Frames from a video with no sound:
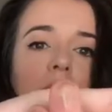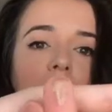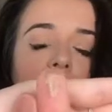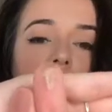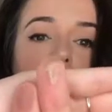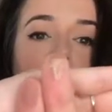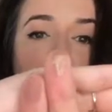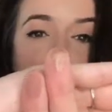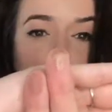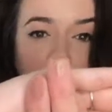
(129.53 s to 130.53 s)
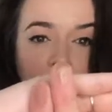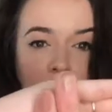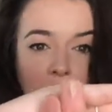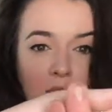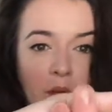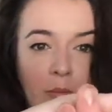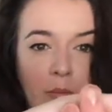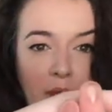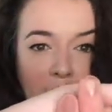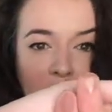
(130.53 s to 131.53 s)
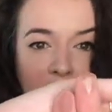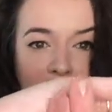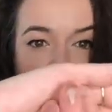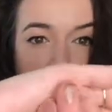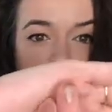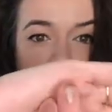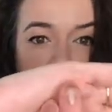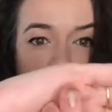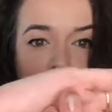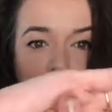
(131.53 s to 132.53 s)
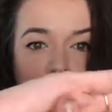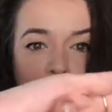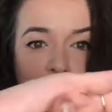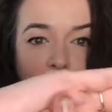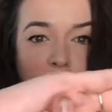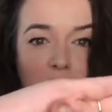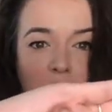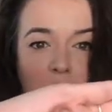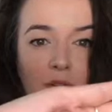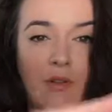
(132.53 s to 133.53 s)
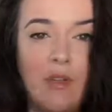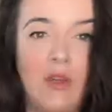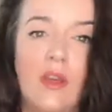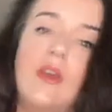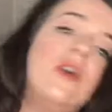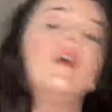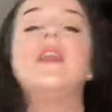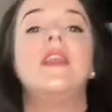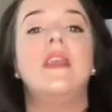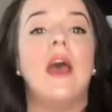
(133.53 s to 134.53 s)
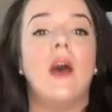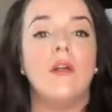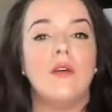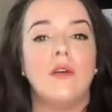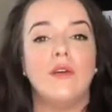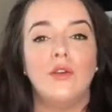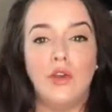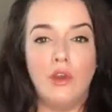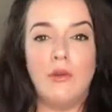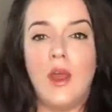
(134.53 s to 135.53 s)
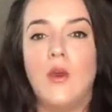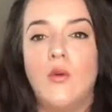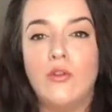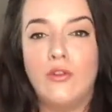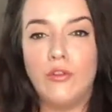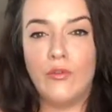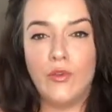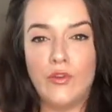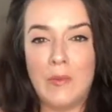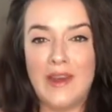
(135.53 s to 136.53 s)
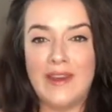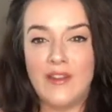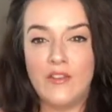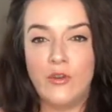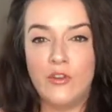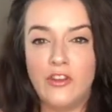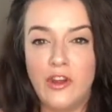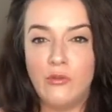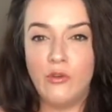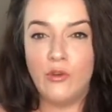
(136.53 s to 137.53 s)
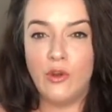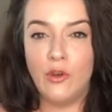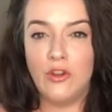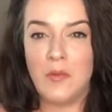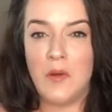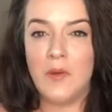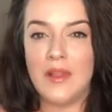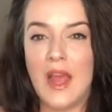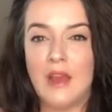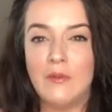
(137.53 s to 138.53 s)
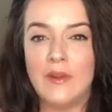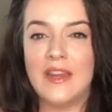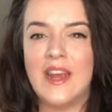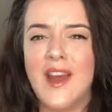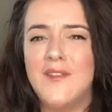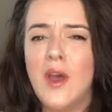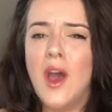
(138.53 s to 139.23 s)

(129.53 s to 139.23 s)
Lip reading: super pigmented, super gorge. Now, you can create all sorts of looks, but it is your general nudes, but with like a really kind of,